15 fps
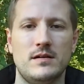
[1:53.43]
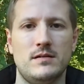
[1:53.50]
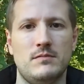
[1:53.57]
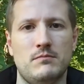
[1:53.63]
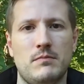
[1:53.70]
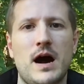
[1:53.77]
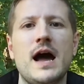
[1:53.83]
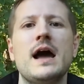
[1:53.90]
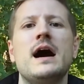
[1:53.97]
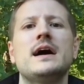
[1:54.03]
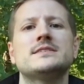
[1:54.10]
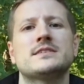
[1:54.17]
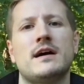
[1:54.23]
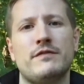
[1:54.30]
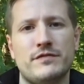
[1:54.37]
my
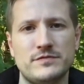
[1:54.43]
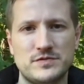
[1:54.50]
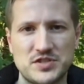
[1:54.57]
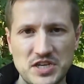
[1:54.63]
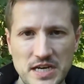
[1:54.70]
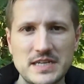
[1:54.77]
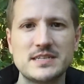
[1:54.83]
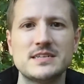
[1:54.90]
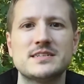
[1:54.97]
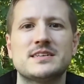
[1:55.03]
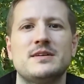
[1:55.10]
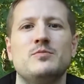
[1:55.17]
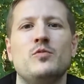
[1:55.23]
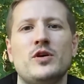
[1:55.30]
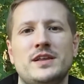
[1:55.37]
eyes off of Jesus
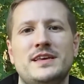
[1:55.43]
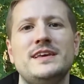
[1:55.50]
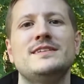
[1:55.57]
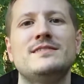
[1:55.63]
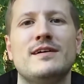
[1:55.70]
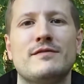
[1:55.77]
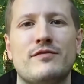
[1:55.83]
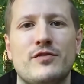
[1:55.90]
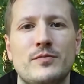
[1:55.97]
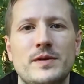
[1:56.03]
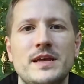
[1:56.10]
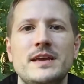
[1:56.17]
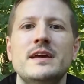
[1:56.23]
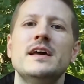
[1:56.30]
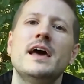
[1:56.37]
and what he had done for
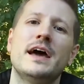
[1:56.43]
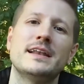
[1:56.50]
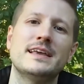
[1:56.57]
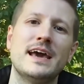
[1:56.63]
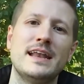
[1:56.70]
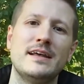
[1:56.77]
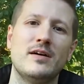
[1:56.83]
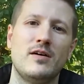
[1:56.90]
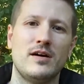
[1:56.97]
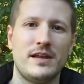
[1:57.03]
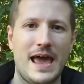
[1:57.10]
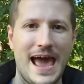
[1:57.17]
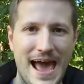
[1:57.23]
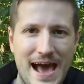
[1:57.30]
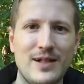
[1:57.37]
me and get it
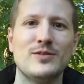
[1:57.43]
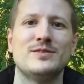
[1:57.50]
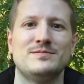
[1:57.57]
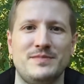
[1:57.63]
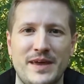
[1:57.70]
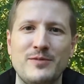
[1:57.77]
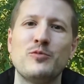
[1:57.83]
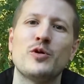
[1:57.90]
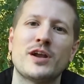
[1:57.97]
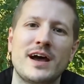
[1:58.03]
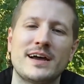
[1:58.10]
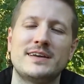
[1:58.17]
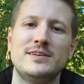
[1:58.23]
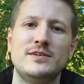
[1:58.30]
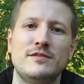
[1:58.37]
on Allan and what I
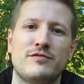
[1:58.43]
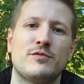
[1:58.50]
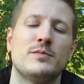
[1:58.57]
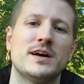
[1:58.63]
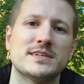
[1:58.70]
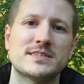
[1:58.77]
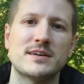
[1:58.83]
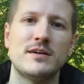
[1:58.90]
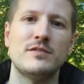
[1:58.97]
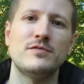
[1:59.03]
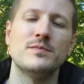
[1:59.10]
could do for myself.